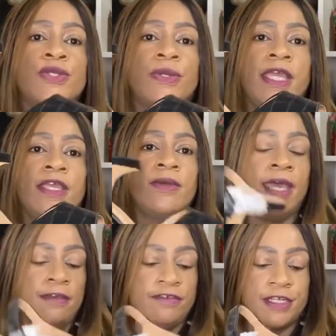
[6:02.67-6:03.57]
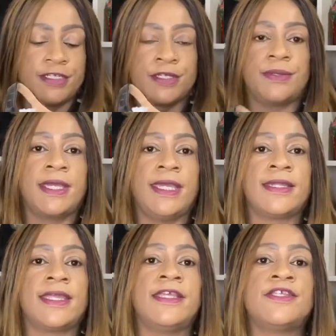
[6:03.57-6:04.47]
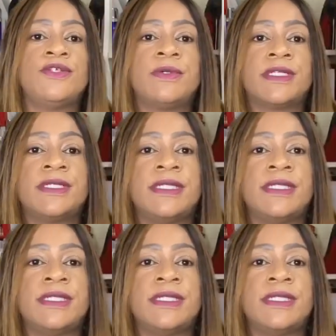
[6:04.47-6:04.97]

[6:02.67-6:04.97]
so there you have it okay in case you want to